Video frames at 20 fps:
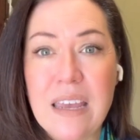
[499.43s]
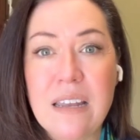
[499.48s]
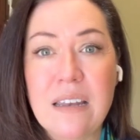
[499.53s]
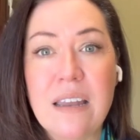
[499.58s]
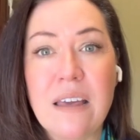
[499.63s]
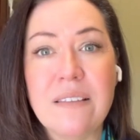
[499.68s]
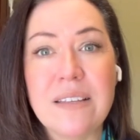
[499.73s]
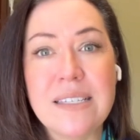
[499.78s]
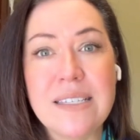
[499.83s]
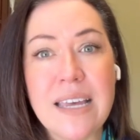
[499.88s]

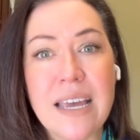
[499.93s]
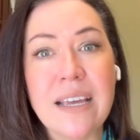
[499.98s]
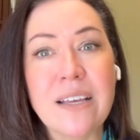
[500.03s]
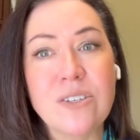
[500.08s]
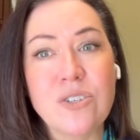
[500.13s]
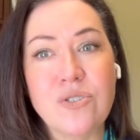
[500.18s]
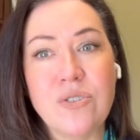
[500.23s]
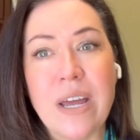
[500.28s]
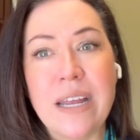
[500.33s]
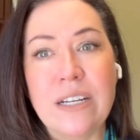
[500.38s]
Now, the second
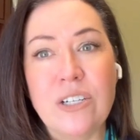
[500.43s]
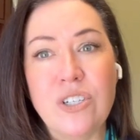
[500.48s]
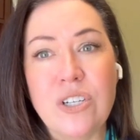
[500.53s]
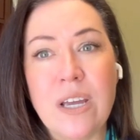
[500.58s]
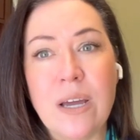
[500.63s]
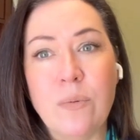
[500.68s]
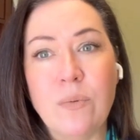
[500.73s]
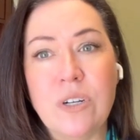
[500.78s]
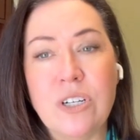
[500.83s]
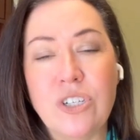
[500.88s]
strategy
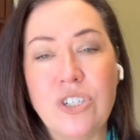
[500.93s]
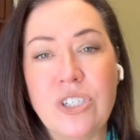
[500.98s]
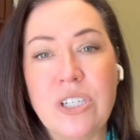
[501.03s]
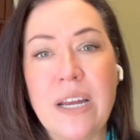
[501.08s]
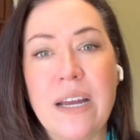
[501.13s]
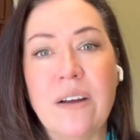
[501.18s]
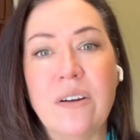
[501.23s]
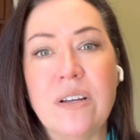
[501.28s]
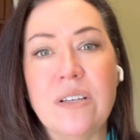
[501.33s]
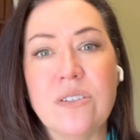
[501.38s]
I wanna
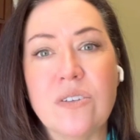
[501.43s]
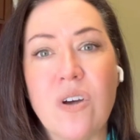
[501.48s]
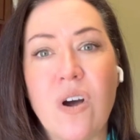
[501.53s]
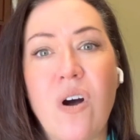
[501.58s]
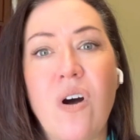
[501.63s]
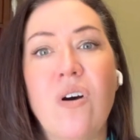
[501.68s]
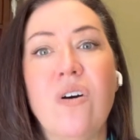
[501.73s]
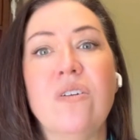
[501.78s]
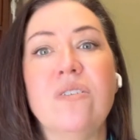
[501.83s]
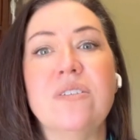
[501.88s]
share is
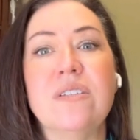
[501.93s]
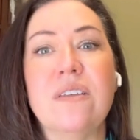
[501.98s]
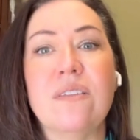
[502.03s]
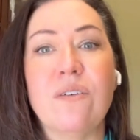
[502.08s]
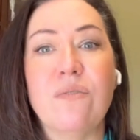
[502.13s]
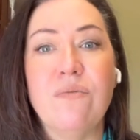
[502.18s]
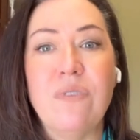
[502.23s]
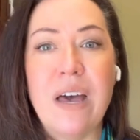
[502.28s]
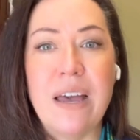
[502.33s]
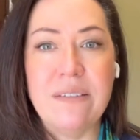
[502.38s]
called
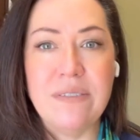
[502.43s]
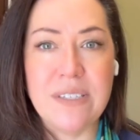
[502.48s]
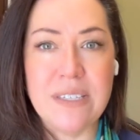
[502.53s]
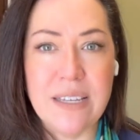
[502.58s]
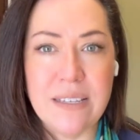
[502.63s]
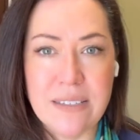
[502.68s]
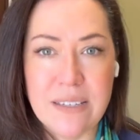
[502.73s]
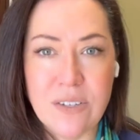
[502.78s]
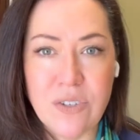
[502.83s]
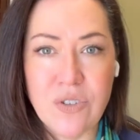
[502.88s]
the five
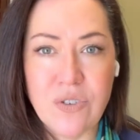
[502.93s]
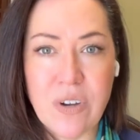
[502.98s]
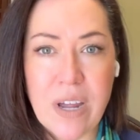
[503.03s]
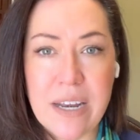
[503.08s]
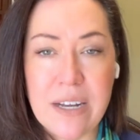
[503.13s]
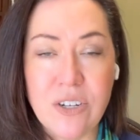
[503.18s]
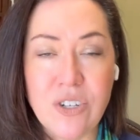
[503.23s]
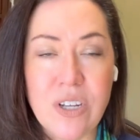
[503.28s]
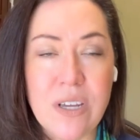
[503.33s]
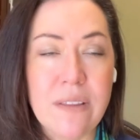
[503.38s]
senses
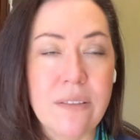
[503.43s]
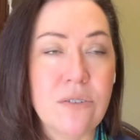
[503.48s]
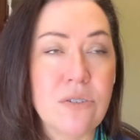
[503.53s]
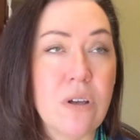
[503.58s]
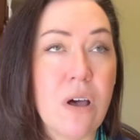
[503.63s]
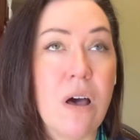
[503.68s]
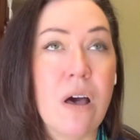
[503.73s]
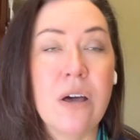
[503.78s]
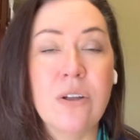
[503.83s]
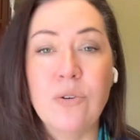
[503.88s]
strategy, and there's a
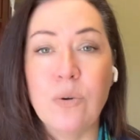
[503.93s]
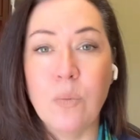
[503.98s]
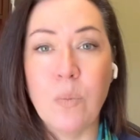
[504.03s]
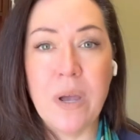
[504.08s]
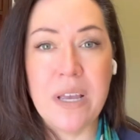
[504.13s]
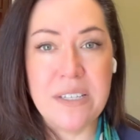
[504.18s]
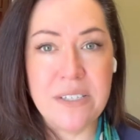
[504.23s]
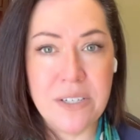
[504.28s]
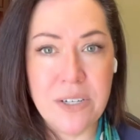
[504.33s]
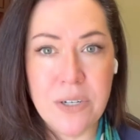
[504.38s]
hundred
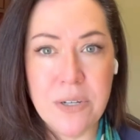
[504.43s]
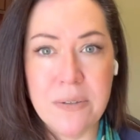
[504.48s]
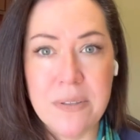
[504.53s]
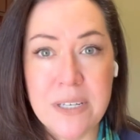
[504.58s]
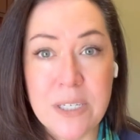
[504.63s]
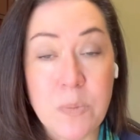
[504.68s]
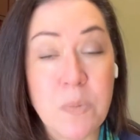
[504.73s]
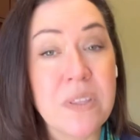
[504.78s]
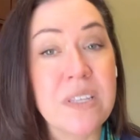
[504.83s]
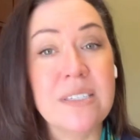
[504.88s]
ways to do
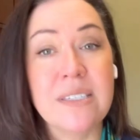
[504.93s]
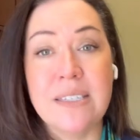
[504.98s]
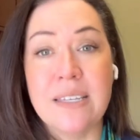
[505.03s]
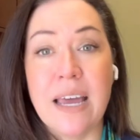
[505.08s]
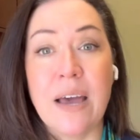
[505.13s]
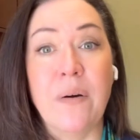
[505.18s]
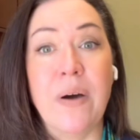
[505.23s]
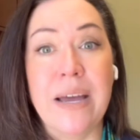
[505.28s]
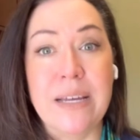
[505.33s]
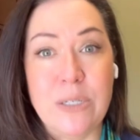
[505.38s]
this, but this is
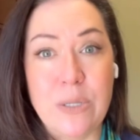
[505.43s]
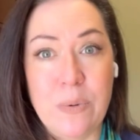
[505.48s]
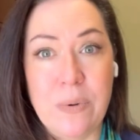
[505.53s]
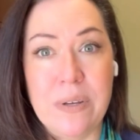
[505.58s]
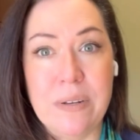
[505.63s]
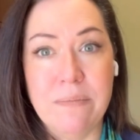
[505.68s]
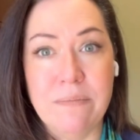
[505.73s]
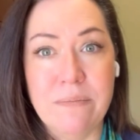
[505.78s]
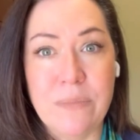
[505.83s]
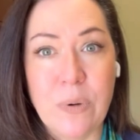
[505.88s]
how I do
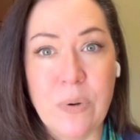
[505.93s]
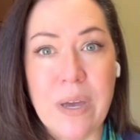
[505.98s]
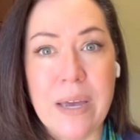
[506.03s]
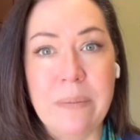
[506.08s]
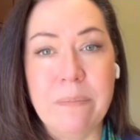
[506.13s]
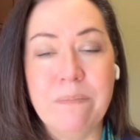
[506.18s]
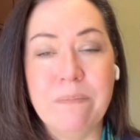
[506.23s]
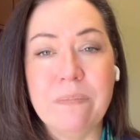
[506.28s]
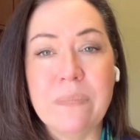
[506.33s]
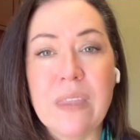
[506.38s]
it,
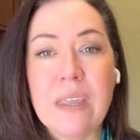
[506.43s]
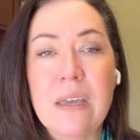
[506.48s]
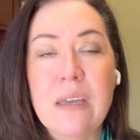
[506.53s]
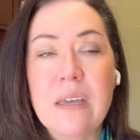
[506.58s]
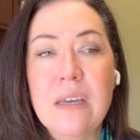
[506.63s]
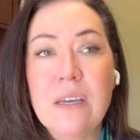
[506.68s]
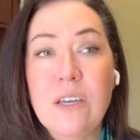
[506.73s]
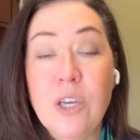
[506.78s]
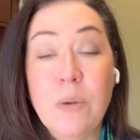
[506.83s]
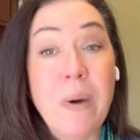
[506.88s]
okay?
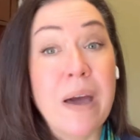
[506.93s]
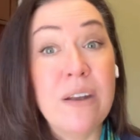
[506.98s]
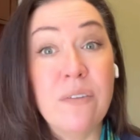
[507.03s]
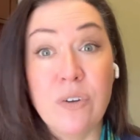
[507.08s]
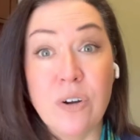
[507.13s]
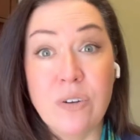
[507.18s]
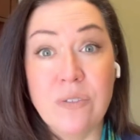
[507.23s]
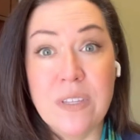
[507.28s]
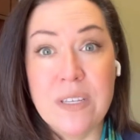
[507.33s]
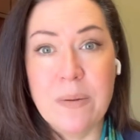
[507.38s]
You might have
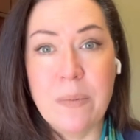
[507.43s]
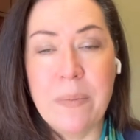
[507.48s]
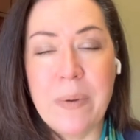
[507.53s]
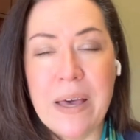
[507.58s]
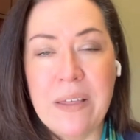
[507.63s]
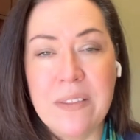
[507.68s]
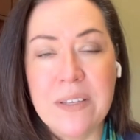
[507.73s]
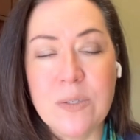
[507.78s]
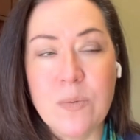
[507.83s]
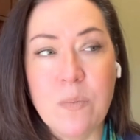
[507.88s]
heard
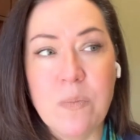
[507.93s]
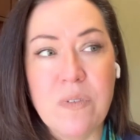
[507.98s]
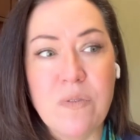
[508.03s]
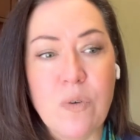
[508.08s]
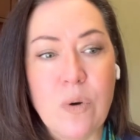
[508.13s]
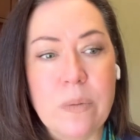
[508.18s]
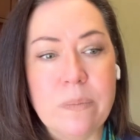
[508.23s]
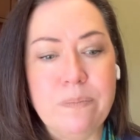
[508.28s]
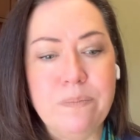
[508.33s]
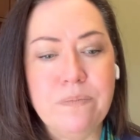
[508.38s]
about this one
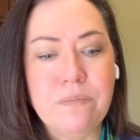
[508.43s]
before.